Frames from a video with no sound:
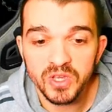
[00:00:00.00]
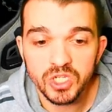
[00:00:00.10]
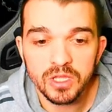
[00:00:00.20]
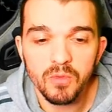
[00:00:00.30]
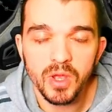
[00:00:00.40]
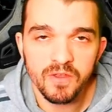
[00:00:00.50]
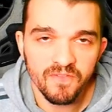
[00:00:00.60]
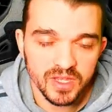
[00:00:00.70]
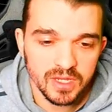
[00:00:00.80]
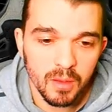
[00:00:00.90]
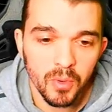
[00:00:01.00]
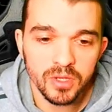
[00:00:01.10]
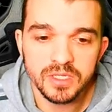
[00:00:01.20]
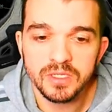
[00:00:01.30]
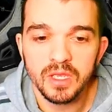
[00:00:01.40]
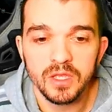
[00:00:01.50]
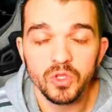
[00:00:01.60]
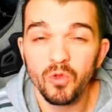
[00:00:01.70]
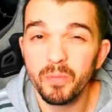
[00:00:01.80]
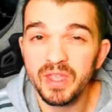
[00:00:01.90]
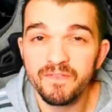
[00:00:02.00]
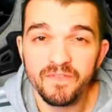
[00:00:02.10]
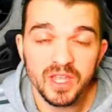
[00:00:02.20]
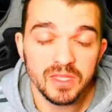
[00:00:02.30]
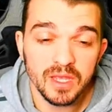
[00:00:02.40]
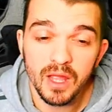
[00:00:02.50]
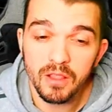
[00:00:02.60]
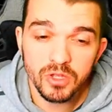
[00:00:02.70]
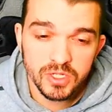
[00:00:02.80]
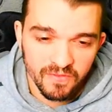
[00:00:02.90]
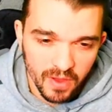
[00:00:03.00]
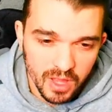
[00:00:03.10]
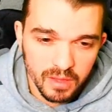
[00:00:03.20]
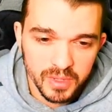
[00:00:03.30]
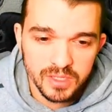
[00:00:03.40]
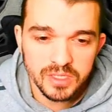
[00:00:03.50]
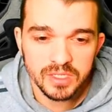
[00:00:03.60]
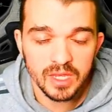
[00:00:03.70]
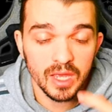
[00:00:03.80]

especially when you're fighting a boss. You'll be inflicting a lot of elements,